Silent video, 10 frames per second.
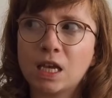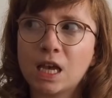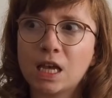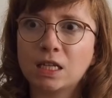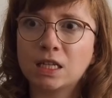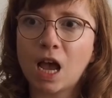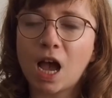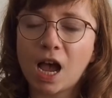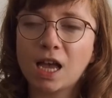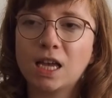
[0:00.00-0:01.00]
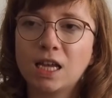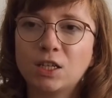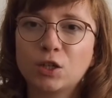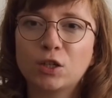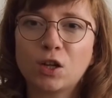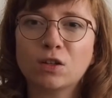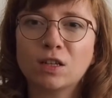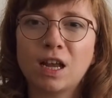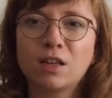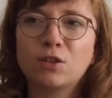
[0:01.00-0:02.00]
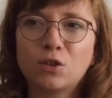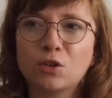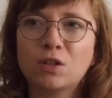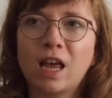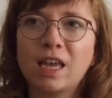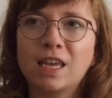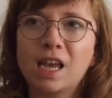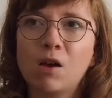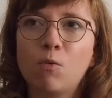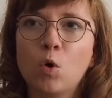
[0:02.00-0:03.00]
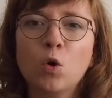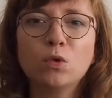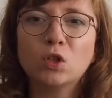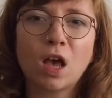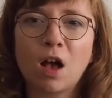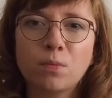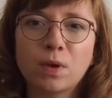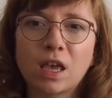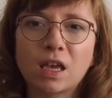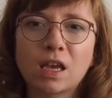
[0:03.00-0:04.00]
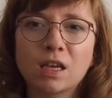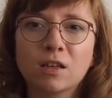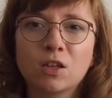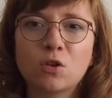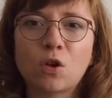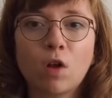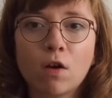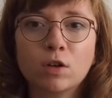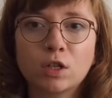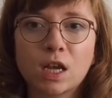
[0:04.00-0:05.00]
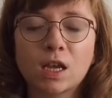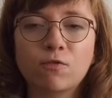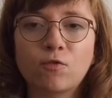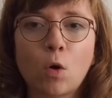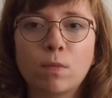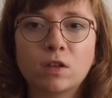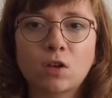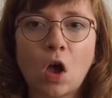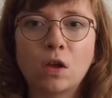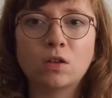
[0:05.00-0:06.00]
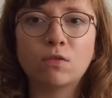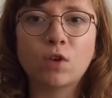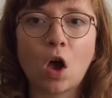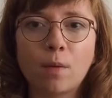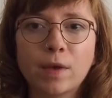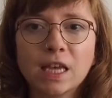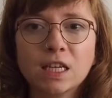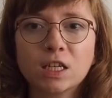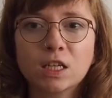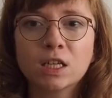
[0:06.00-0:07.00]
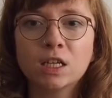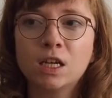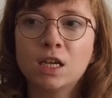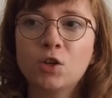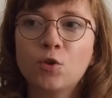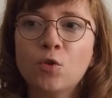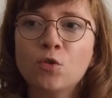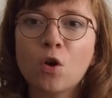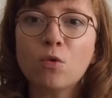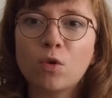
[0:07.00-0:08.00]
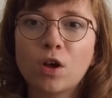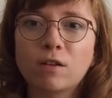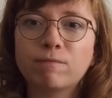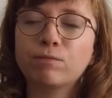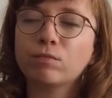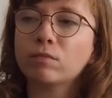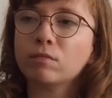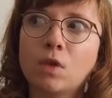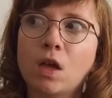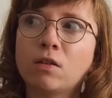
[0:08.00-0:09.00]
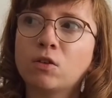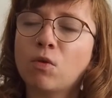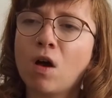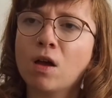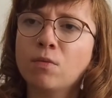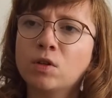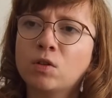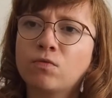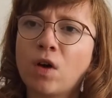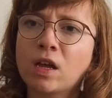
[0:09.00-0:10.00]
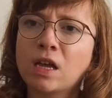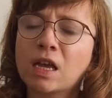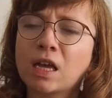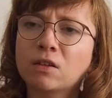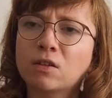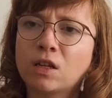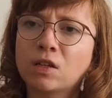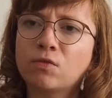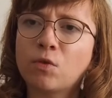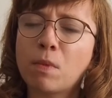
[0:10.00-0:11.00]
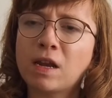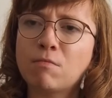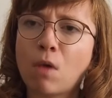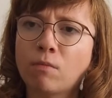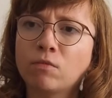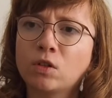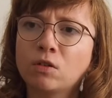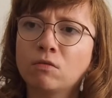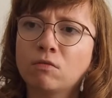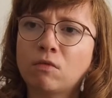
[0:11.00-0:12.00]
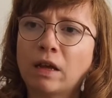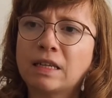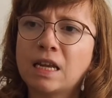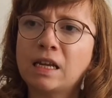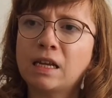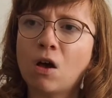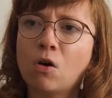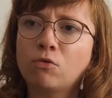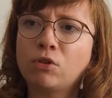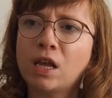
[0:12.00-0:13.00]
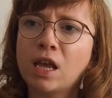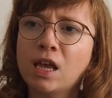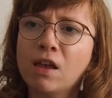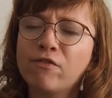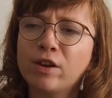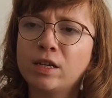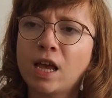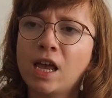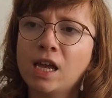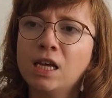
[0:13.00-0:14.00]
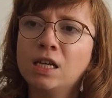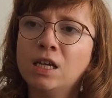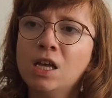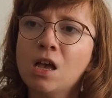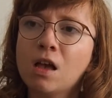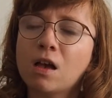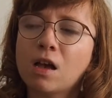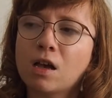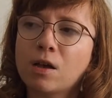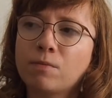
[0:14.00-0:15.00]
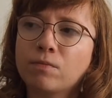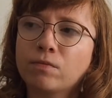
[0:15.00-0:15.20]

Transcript: because it just doesn't, it's just like, who is it helping? Who is flourishing from this kind of garbage? You know, no one. And so I was fighting against this for many months, like nearly a whole year, every day. And